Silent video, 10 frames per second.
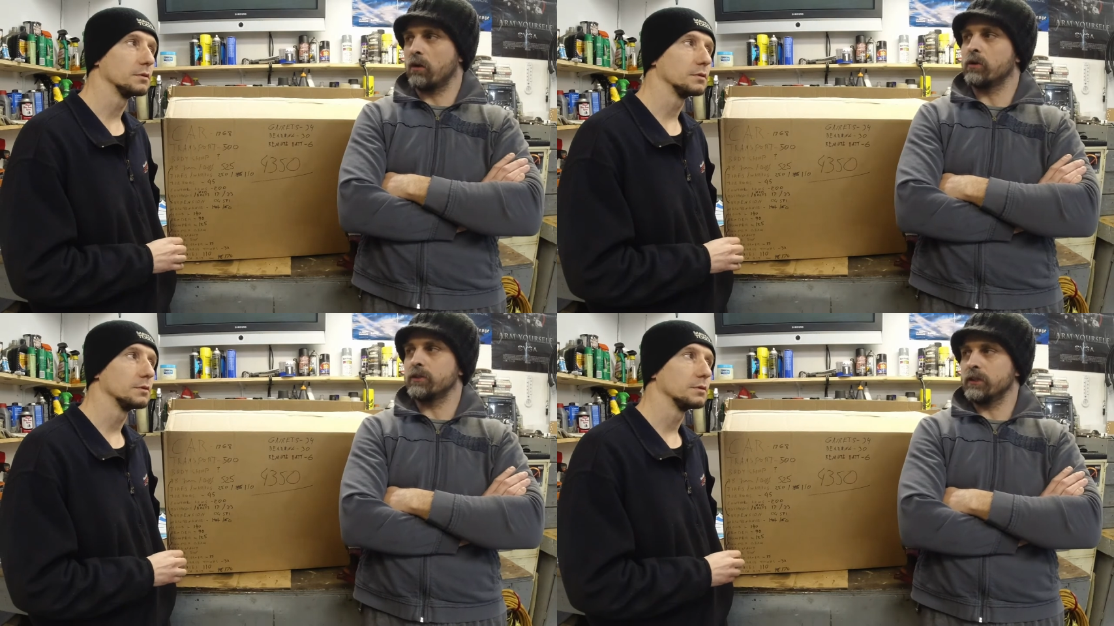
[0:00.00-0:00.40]

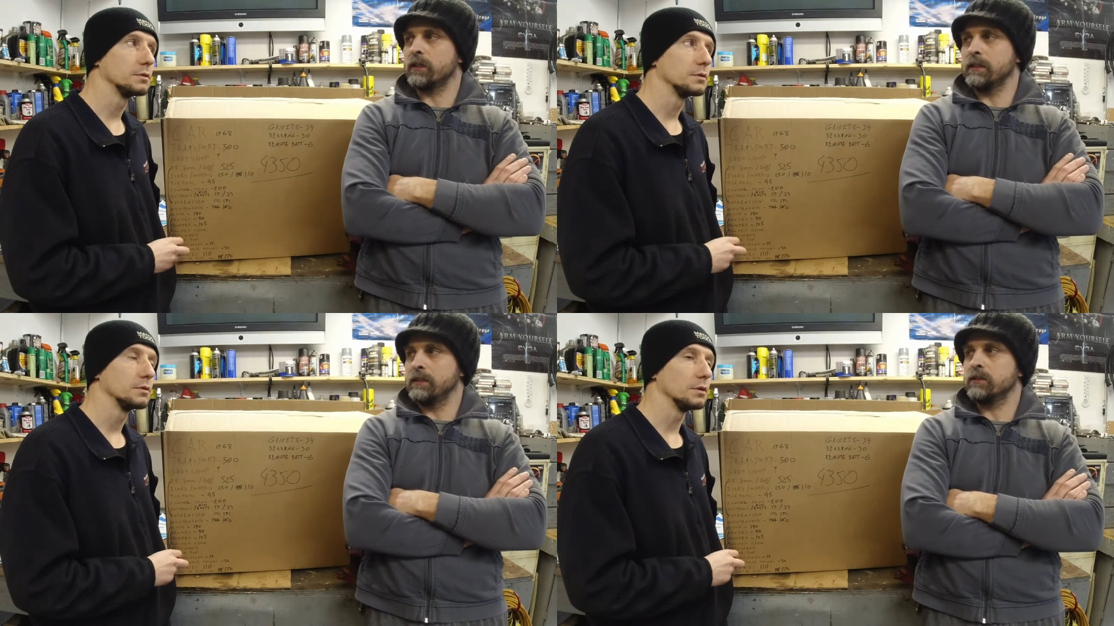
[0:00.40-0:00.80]
Speaker 1: hours
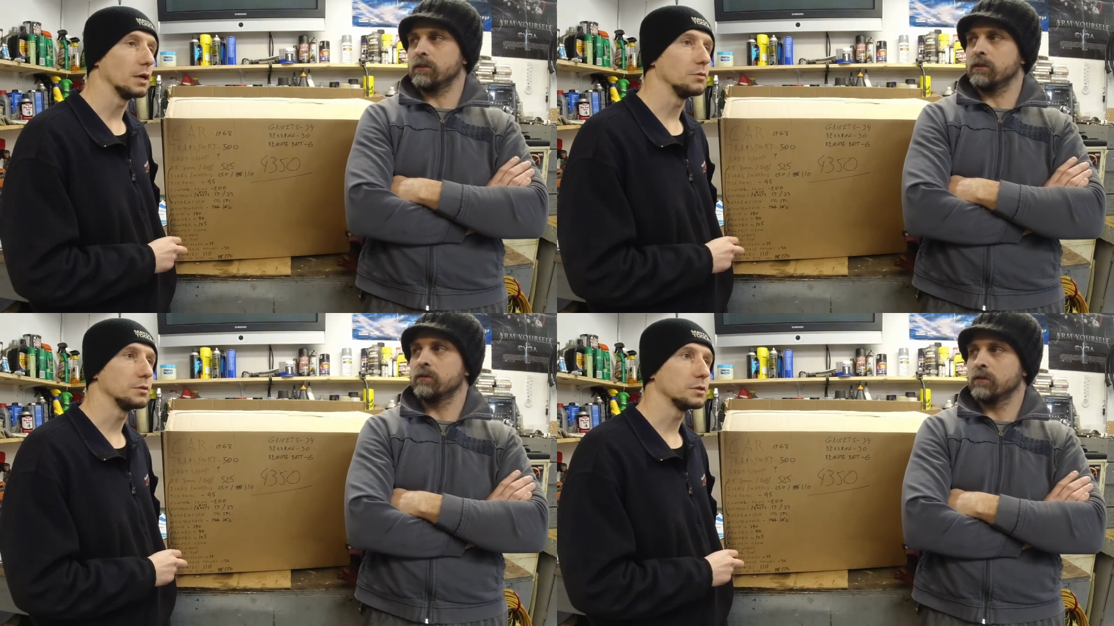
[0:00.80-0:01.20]
at least?
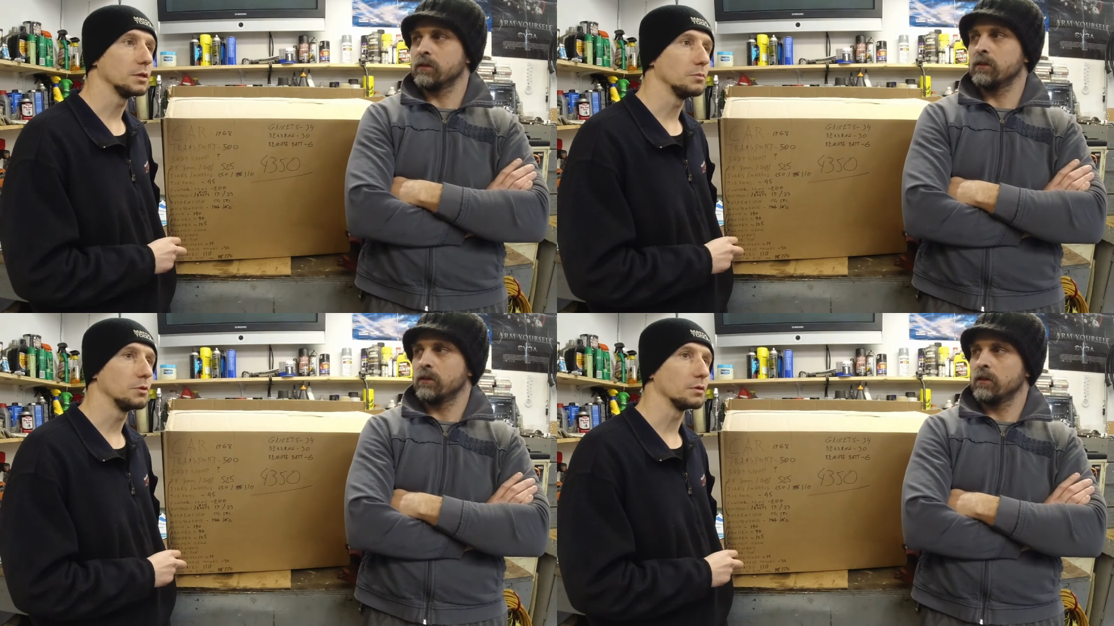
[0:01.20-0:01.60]
I would
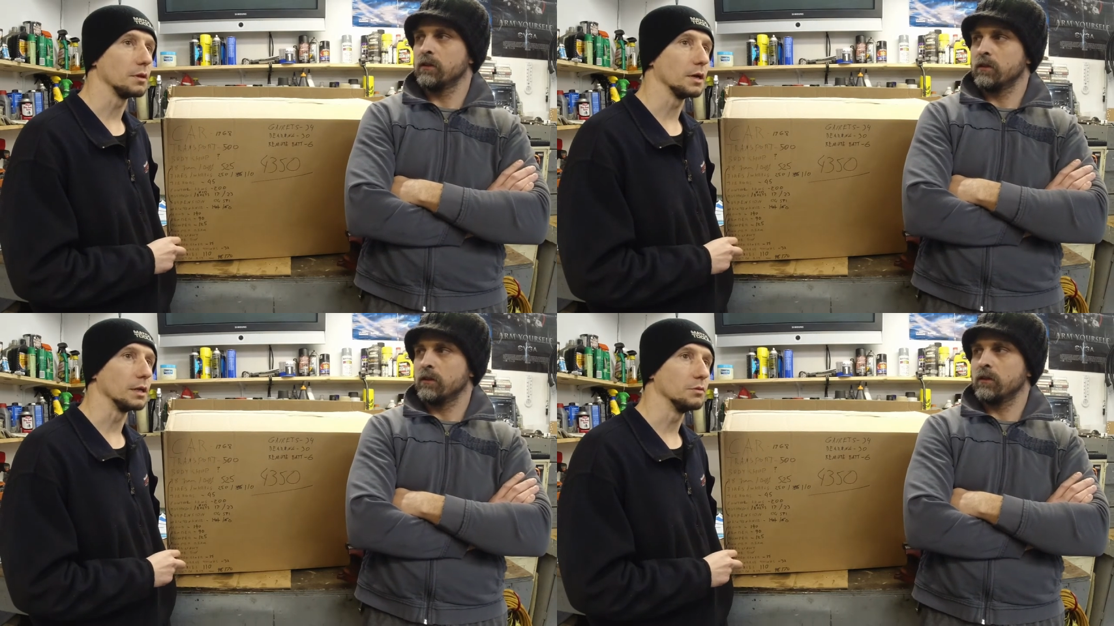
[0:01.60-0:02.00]
say more
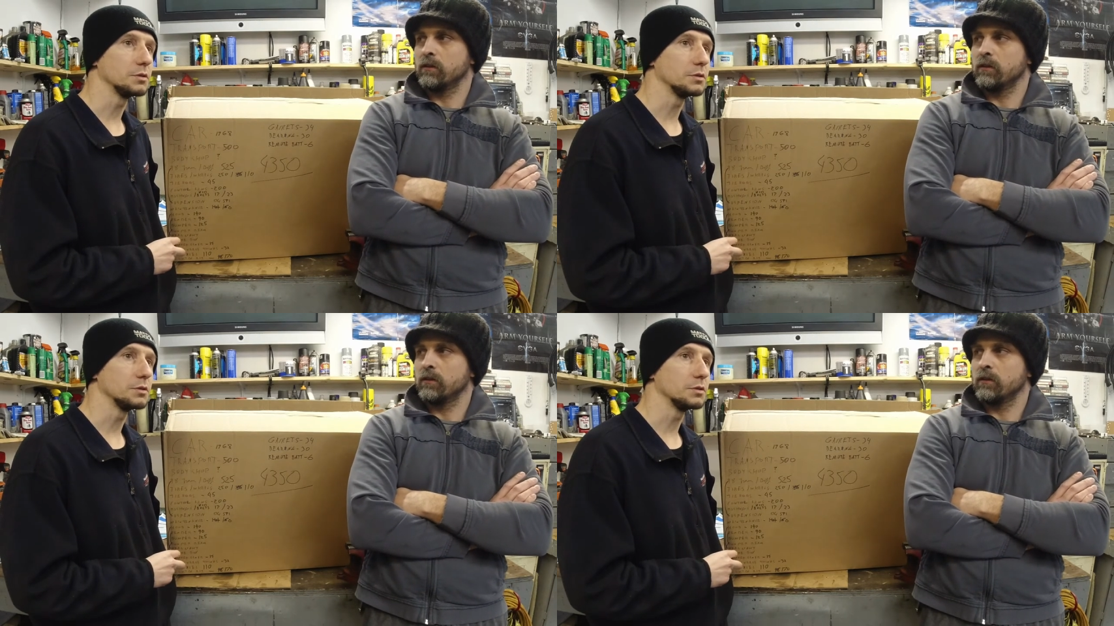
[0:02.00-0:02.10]
than that.